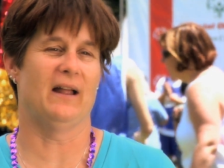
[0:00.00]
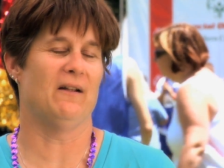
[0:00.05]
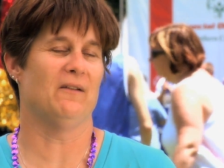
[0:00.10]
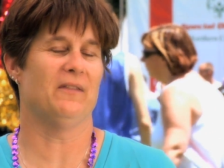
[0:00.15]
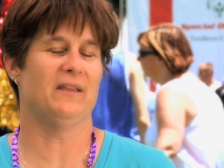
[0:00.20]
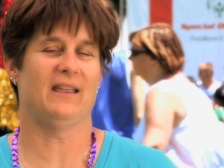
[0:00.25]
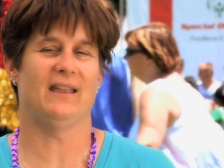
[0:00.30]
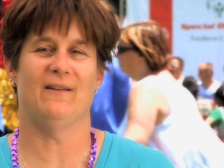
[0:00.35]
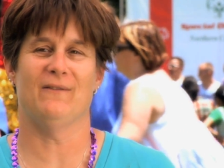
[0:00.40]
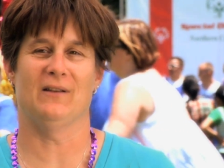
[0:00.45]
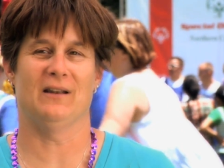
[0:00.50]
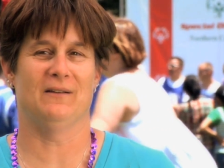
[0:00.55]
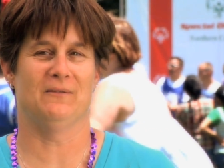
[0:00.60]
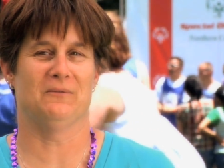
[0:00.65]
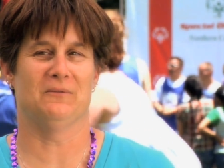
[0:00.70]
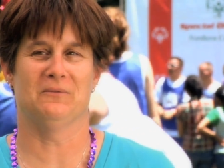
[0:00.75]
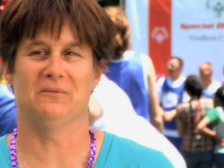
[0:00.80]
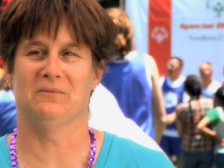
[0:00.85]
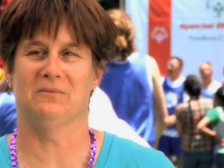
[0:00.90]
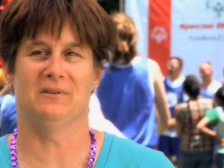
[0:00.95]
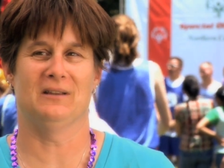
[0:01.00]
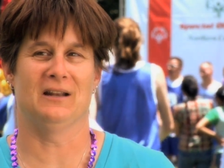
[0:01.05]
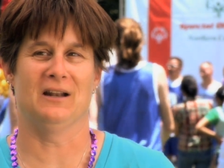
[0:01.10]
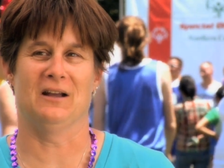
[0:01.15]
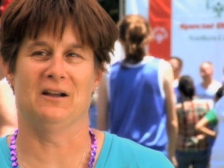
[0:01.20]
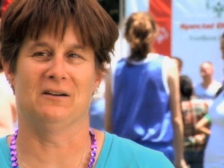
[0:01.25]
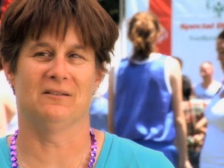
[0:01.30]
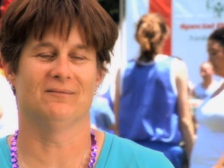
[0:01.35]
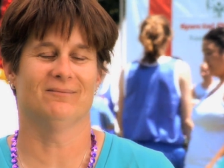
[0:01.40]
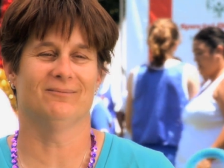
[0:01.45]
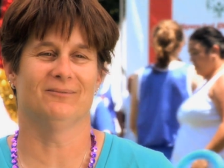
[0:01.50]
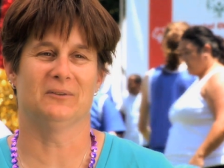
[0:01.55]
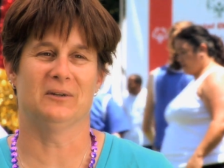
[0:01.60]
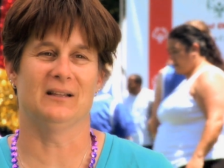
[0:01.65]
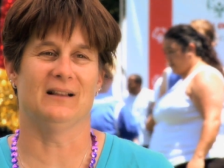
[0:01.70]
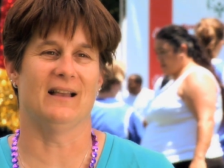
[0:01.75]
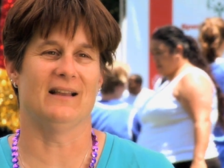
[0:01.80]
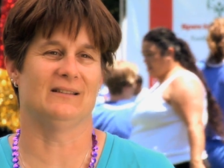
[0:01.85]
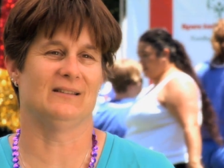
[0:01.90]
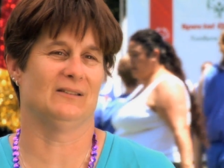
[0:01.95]
I don't think he even you know
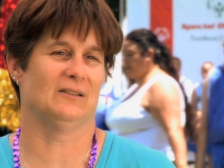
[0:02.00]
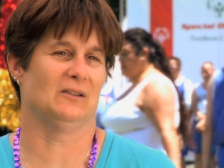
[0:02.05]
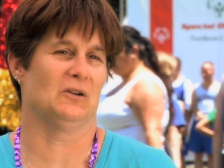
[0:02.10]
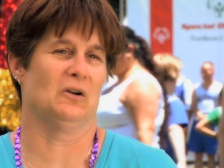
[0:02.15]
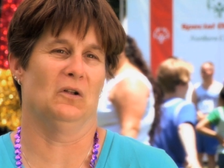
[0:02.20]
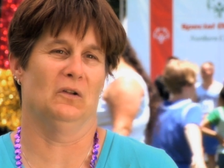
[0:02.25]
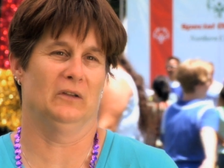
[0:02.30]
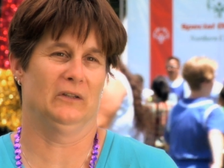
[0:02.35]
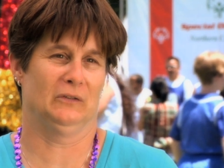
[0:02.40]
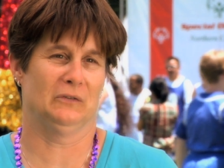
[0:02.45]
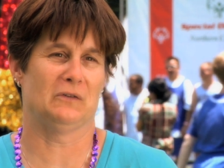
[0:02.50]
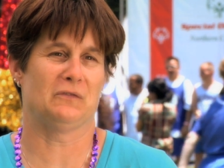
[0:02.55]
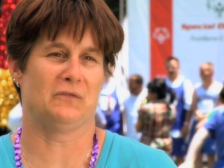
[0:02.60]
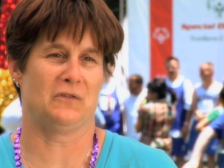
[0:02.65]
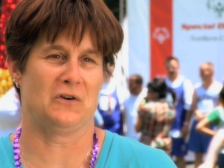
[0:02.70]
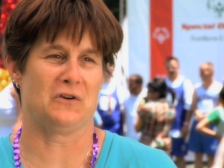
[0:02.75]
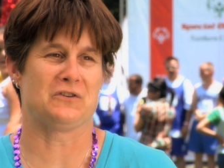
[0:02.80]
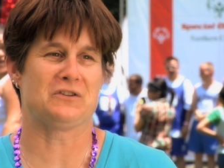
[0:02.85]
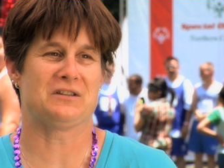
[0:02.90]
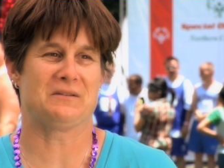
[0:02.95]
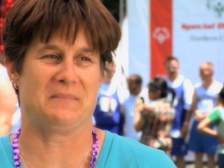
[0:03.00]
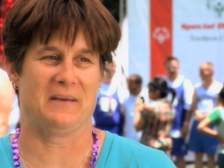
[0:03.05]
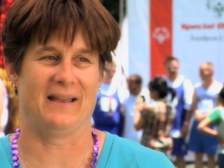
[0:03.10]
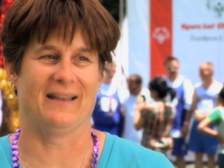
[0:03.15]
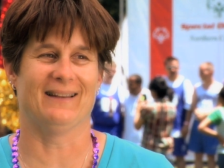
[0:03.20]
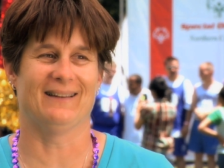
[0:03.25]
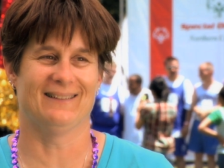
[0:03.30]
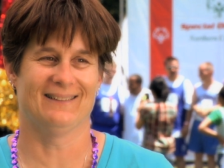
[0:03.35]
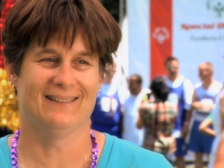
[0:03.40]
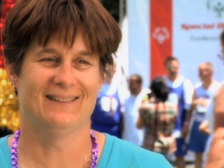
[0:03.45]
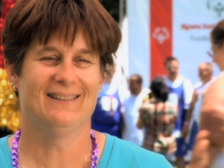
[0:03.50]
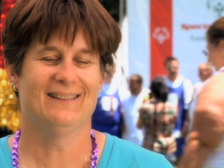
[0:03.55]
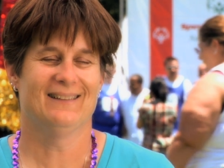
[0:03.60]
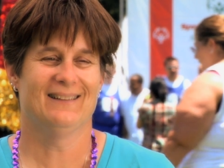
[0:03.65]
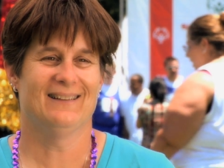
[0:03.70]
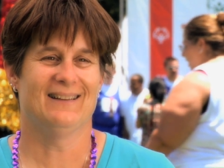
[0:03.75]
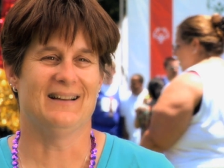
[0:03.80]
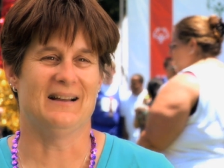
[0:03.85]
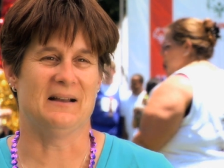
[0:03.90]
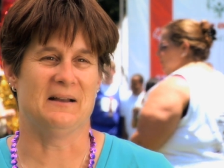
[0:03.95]
realizes the gold is her first, but.
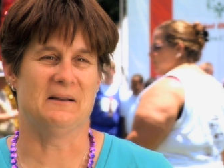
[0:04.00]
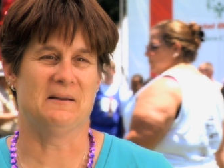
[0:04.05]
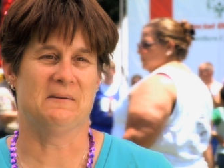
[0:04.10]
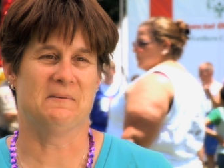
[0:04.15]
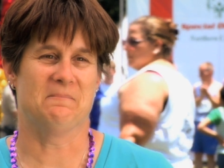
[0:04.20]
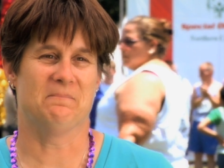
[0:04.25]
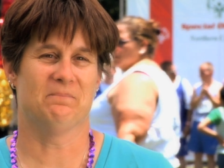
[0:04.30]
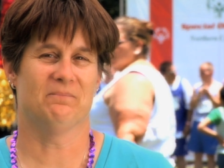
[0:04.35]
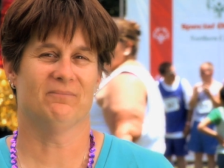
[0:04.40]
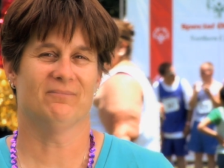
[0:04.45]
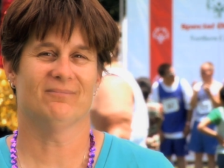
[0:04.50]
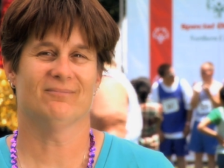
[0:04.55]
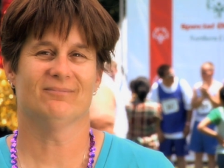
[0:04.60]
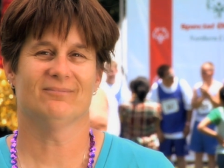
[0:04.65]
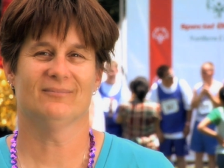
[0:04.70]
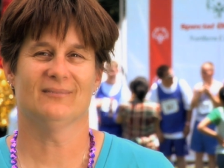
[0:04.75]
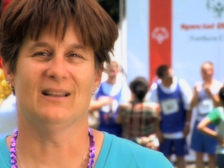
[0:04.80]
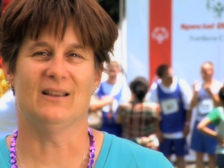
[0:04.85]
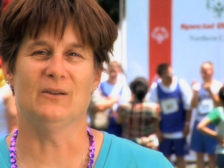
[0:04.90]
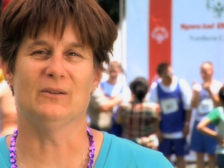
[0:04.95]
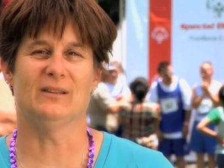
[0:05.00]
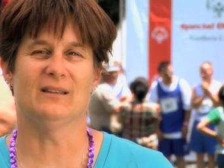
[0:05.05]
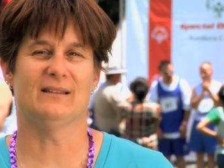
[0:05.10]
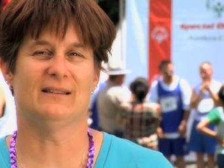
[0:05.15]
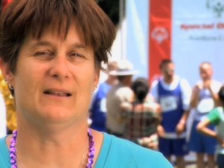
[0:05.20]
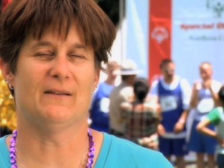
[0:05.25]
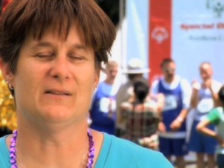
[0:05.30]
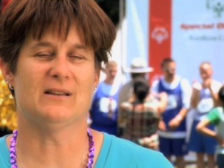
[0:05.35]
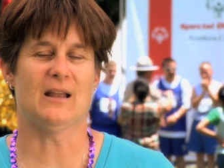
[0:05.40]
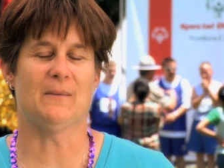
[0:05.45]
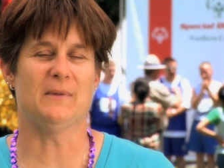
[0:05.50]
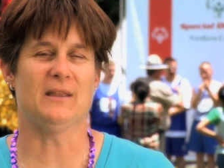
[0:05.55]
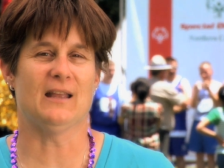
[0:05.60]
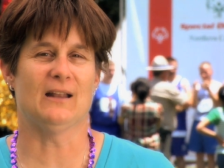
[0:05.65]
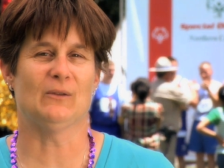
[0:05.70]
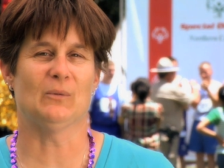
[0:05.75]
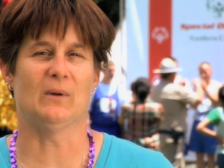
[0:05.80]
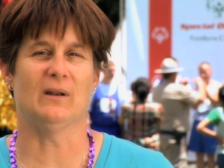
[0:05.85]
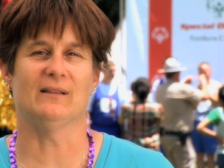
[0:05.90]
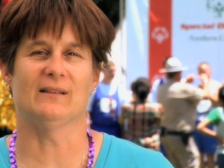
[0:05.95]
Um, he usually every time he
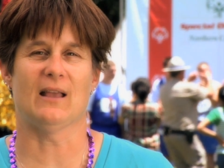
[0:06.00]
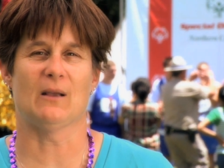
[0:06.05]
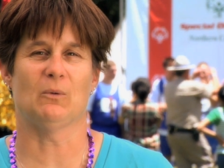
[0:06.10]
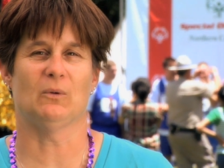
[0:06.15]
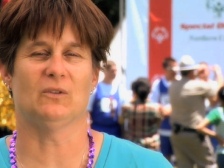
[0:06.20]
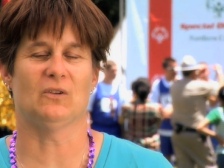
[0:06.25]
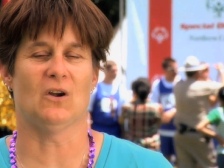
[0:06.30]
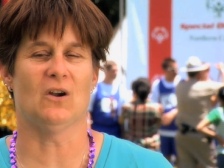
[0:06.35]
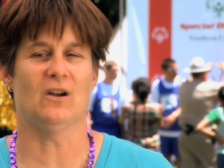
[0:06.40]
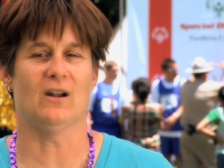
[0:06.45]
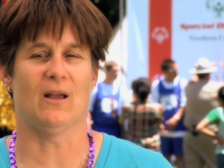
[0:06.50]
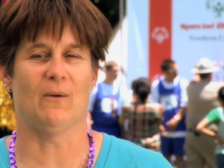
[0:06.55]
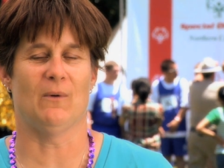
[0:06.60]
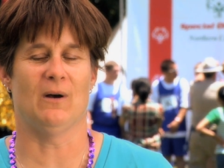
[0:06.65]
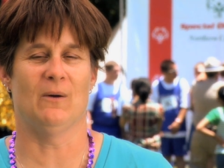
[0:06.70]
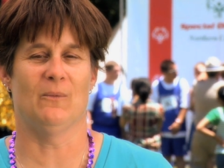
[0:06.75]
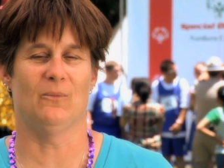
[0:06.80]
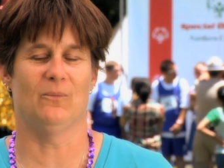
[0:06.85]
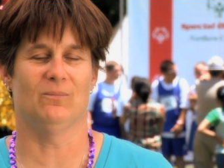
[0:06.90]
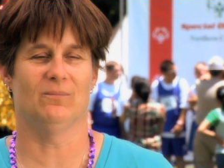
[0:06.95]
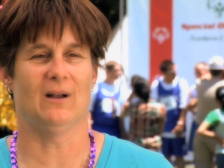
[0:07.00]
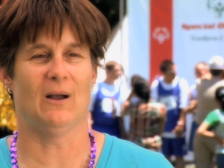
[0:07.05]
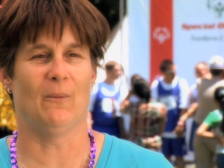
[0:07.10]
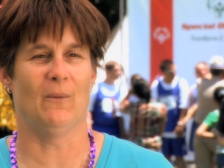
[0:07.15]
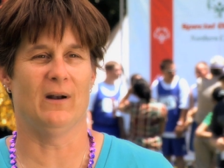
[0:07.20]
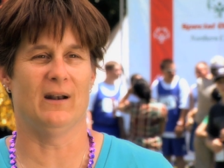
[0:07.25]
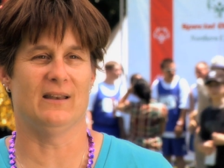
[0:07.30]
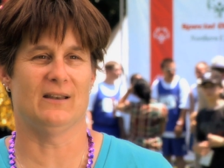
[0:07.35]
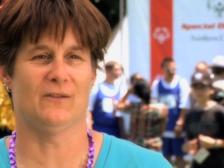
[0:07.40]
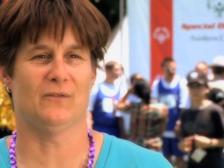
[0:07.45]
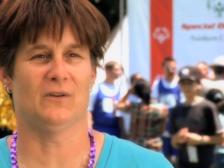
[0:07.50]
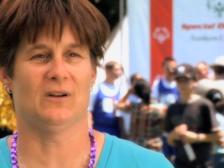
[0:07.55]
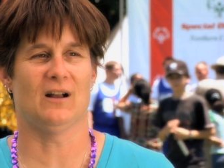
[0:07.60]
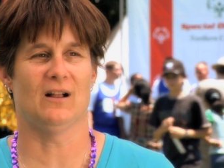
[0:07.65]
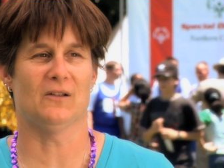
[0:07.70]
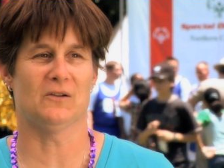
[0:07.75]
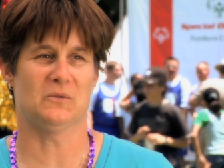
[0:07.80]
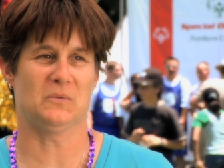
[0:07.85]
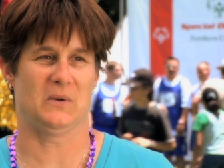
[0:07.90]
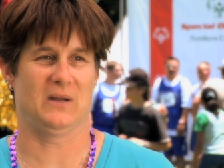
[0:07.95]
gets one, he's like, "Well, darn, I want I want a different
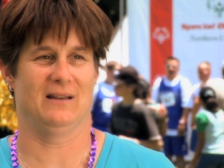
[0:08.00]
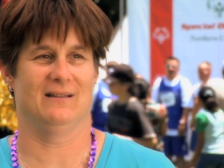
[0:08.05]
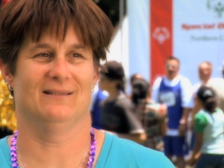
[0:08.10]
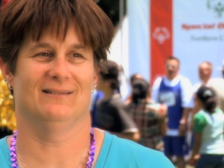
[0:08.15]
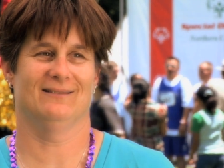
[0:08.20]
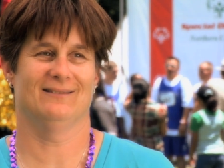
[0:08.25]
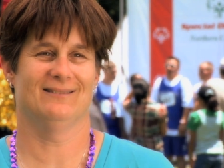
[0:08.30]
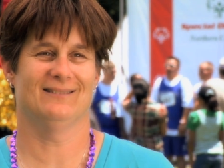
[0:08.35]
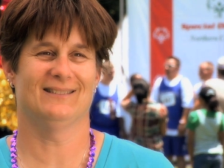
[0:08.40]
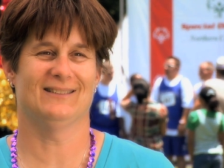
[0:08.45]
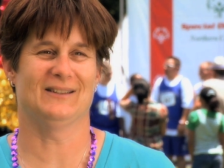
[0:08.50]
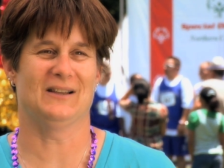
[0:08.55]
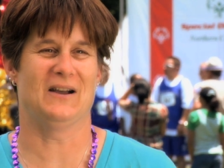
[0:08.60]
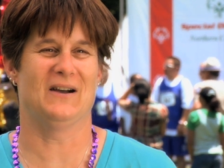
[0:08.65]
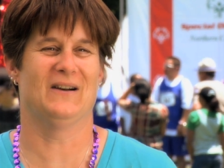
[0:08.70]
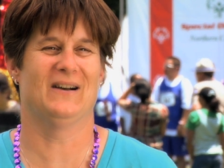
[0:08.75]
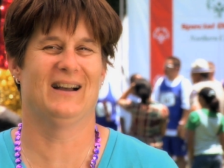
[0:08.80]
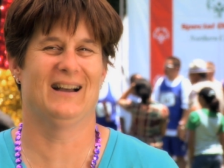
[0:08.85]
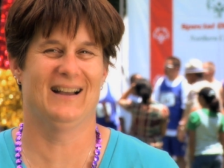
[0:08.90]
colored one." So.